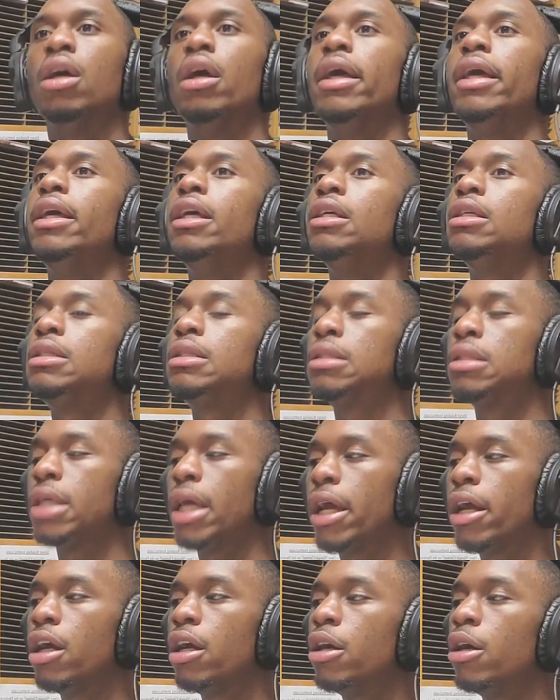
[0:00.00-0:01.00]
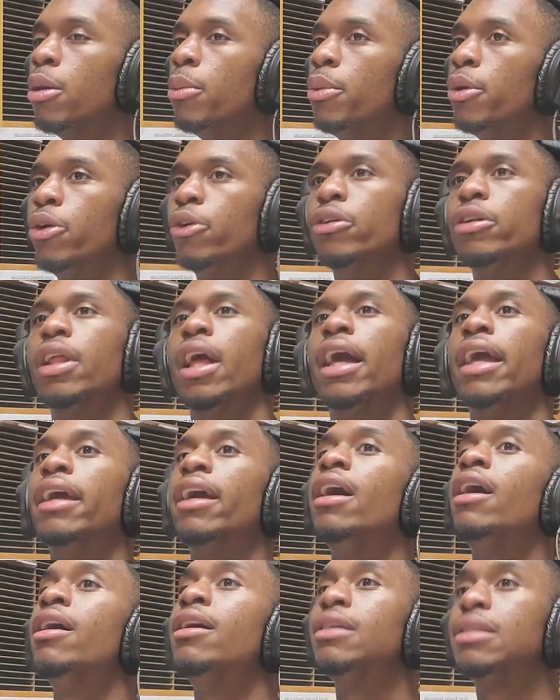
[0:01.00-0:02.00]
Is terrible. Like
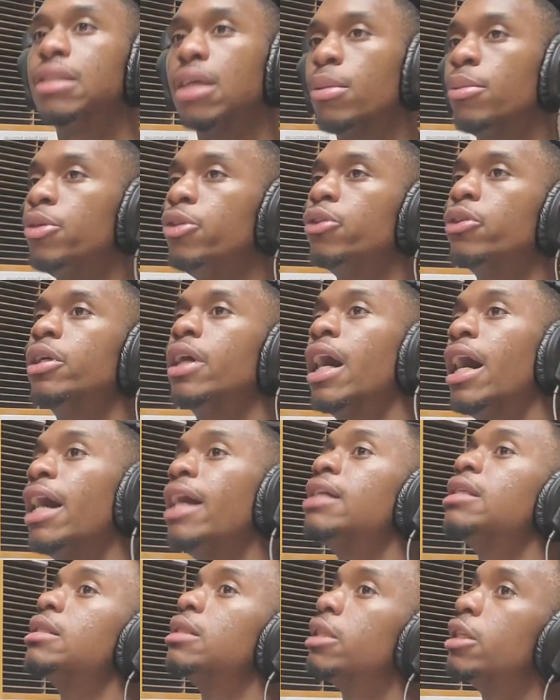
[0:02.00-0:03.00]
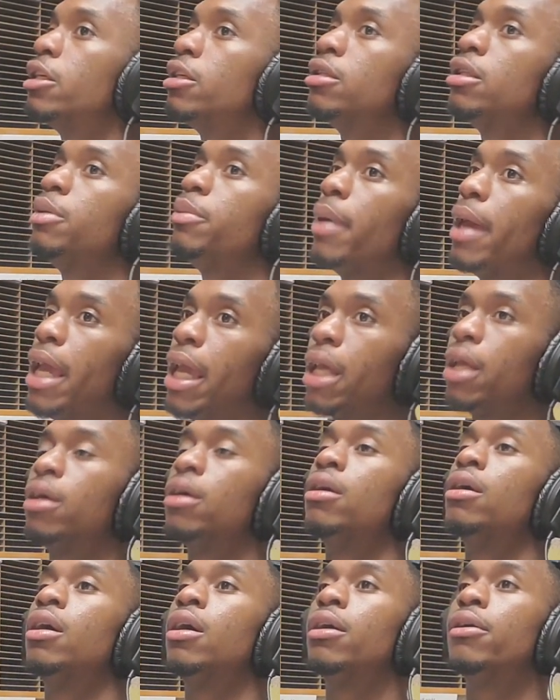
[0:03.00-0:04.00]
some of you guys literally make
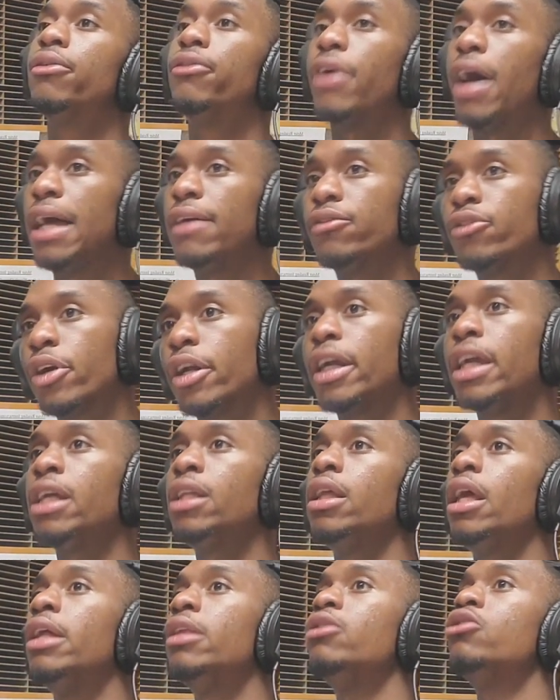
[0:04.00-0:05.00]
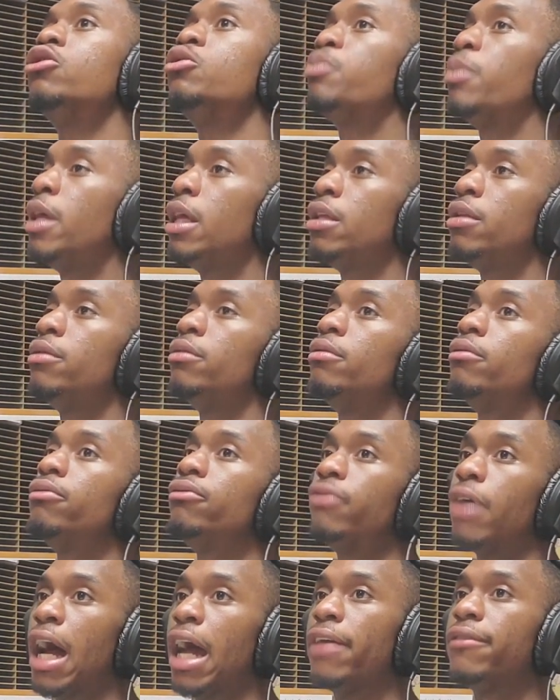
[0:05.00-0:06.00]
five grand and you spend
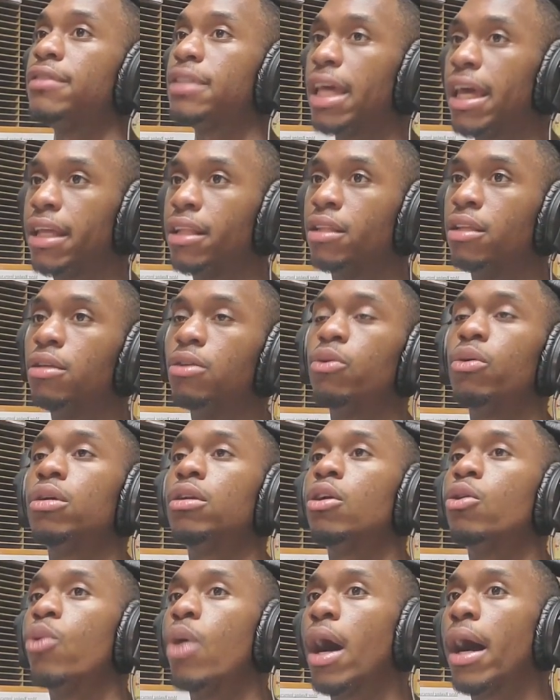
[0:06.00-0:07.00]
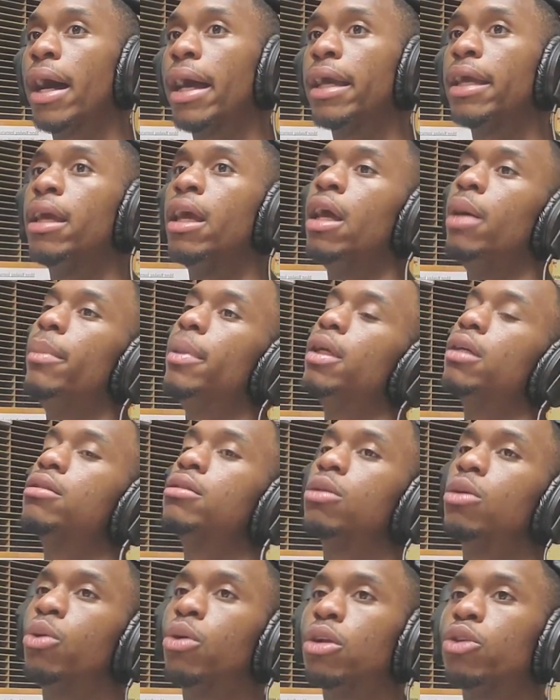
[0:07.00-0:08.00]
five ten. You want to know why? Because
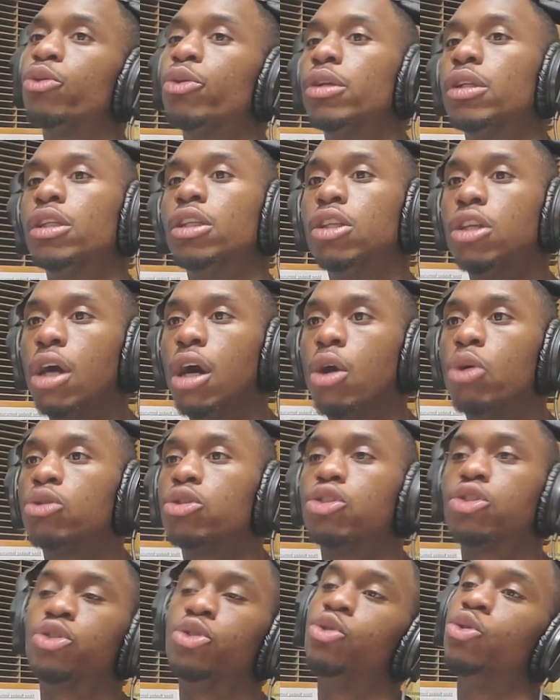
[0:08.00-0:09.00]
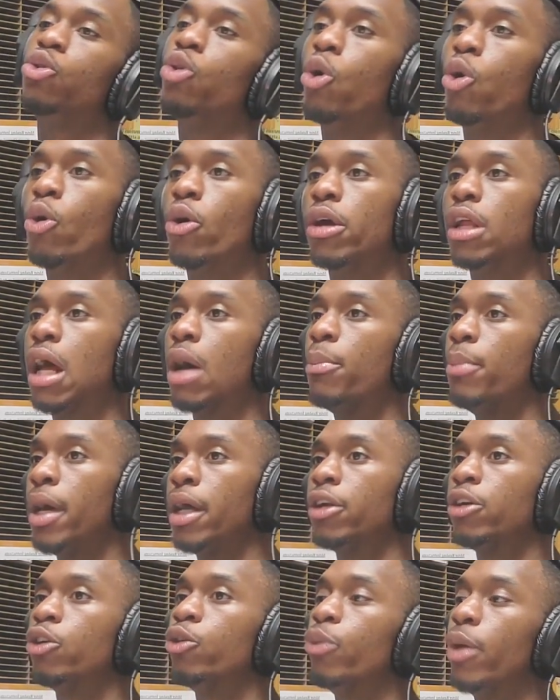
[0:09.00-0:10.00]
no one really coached you on a
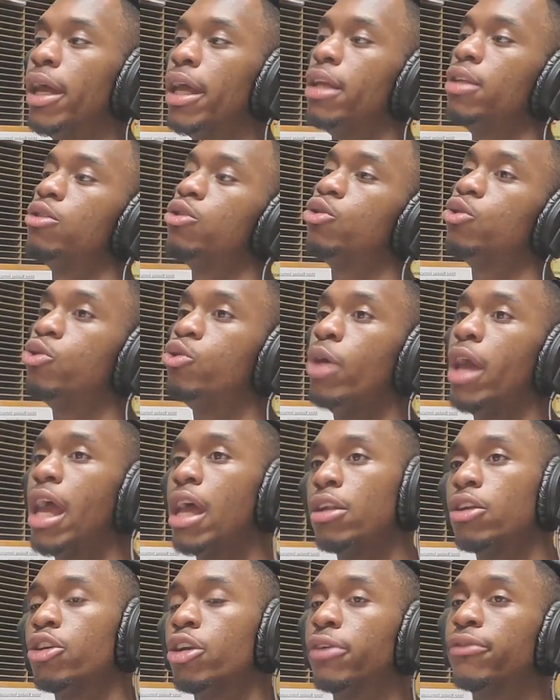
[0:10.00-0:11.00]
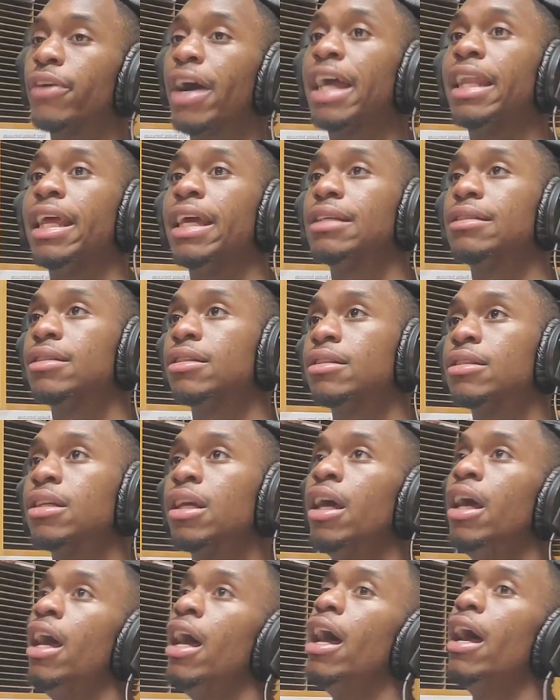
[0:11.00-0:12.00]
better way to handle your finances.
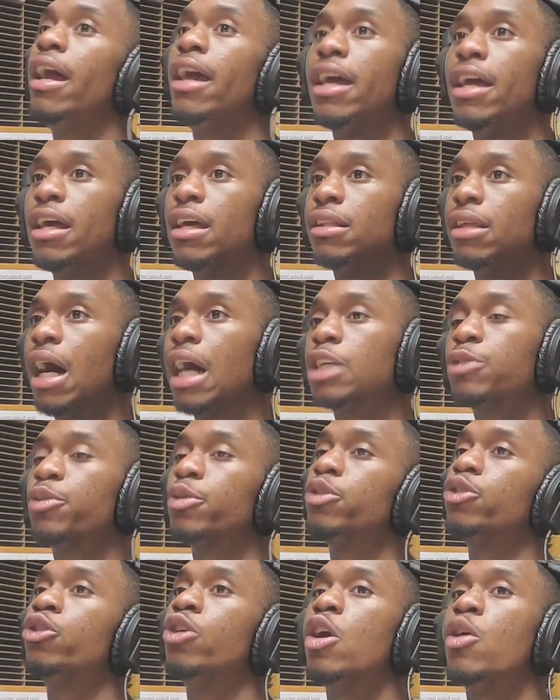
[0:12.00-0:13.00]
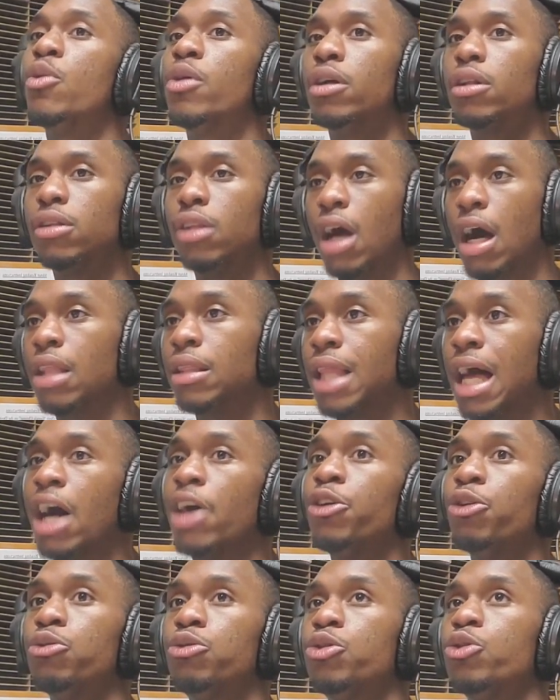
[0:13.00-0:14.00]
And the entrepreneur will allow
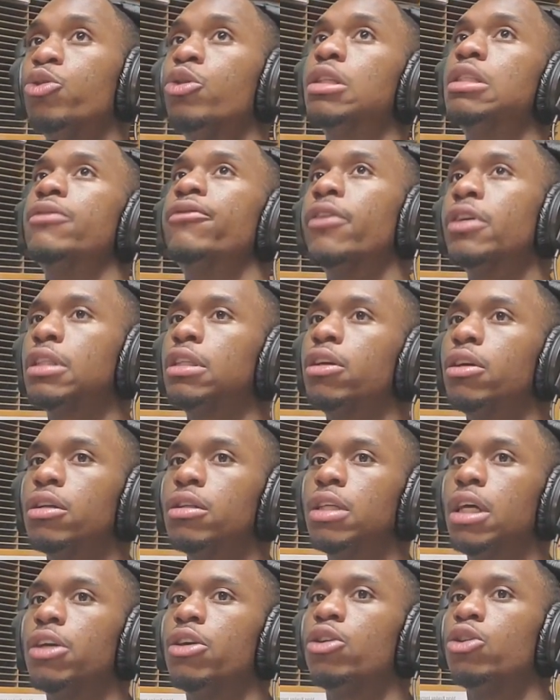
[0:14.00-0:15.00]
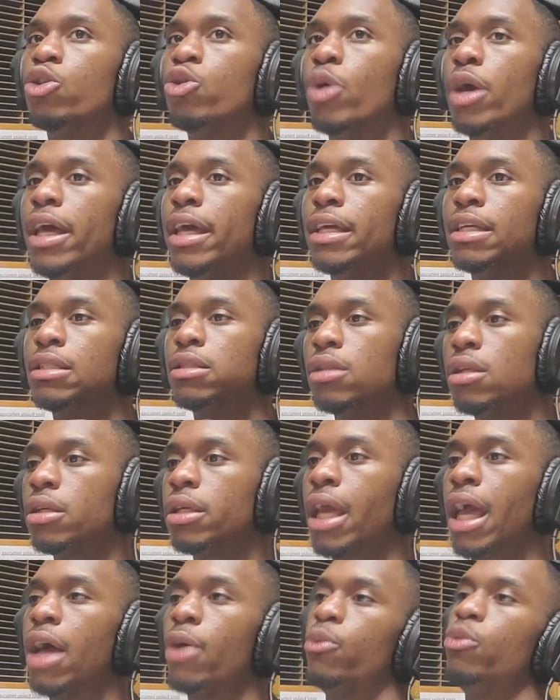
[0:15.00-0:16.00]
you to, because the first thing I'm going to tell you to do is
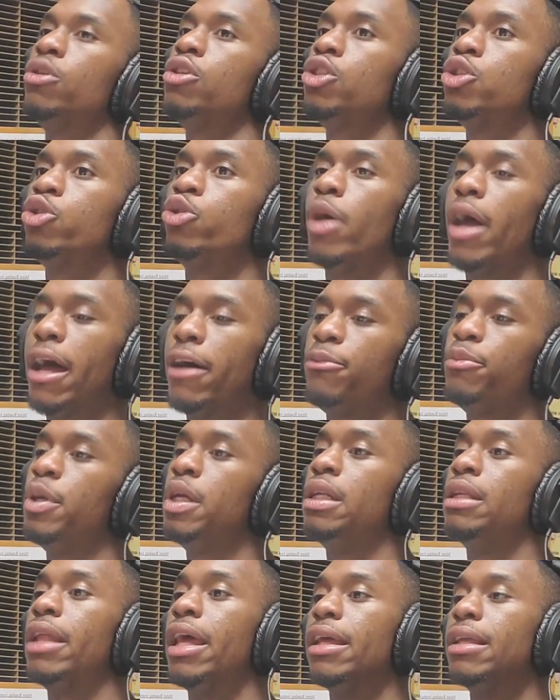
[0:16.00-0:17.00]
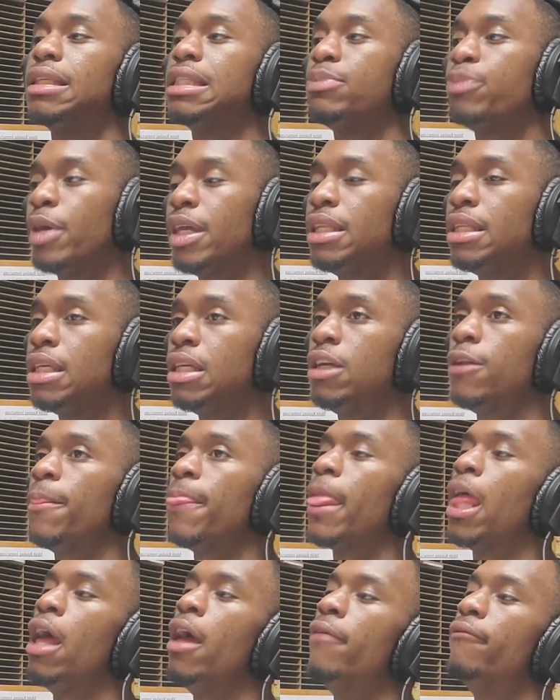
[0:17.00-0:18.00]
look at what you have been
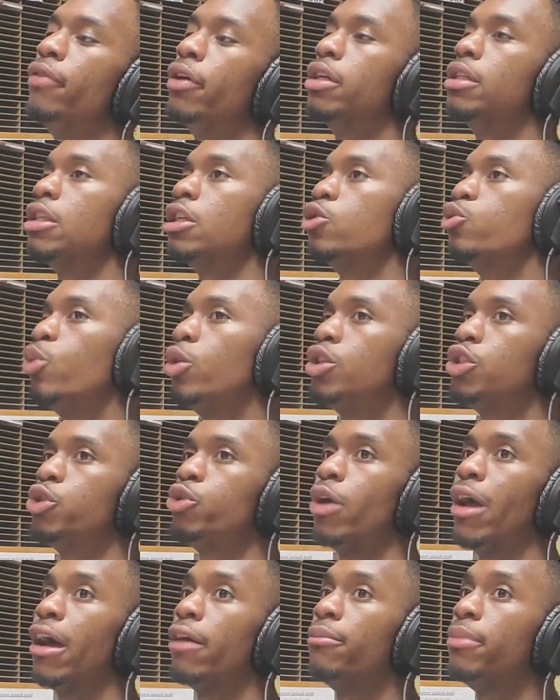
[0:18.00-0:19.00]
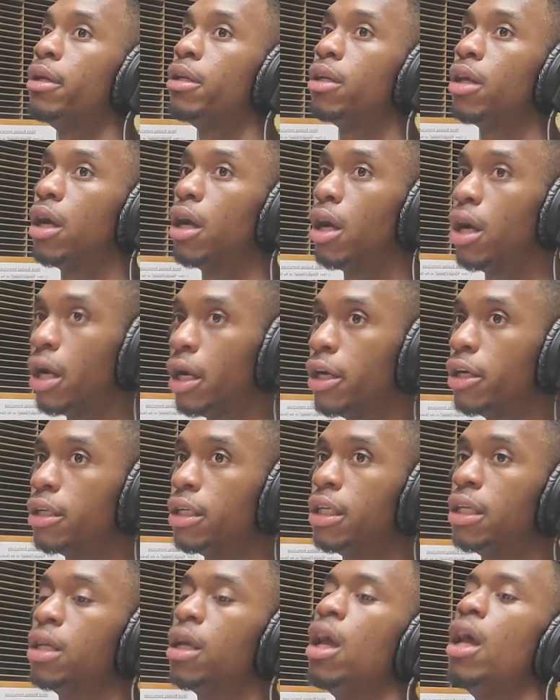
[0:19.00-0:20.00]
spending versus what you have been
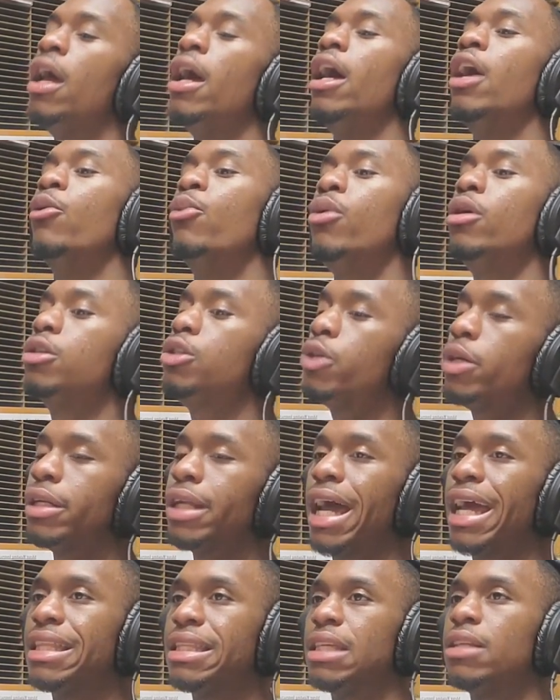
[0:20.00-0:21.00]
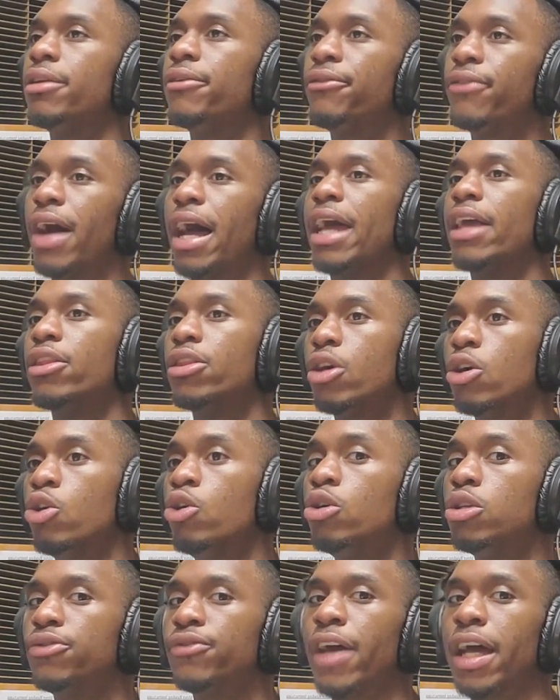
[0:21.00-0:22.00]
earning. And once you can identify
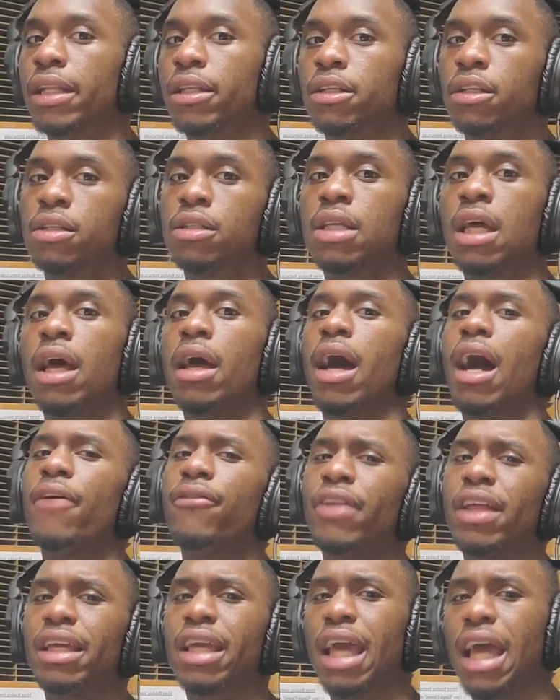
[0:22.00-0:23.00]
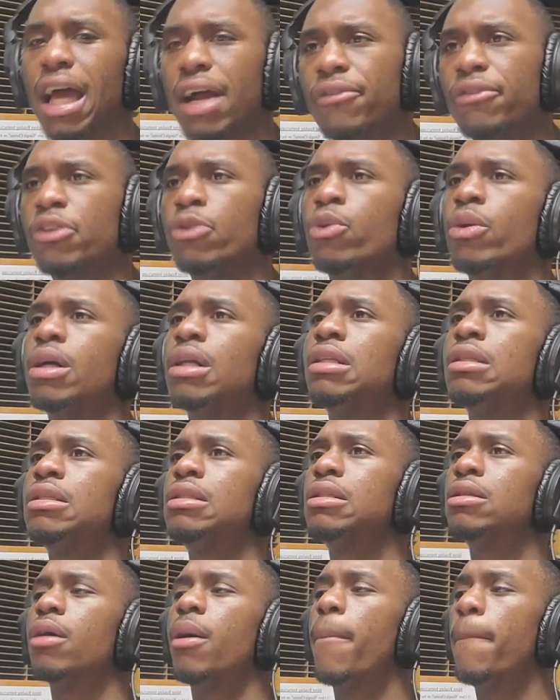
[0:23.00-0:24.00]
those factors, I feel like
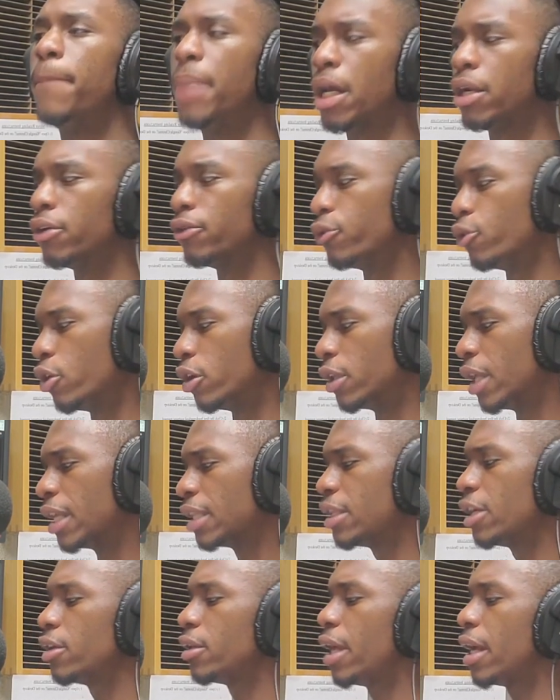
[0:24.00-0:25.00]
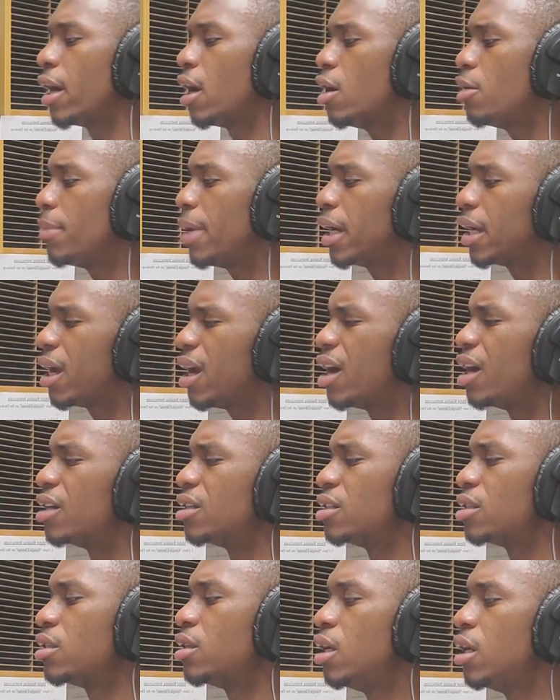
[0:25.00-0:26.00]
everyone's better for it. Like they're like, oh my
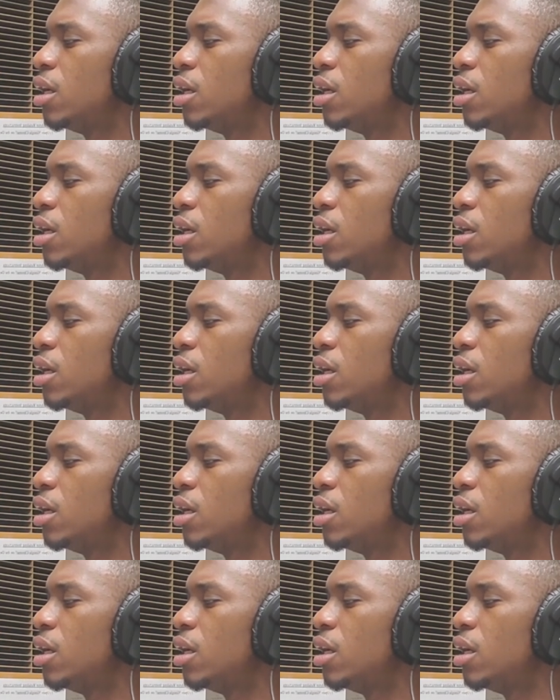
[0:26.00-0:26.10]
gosh,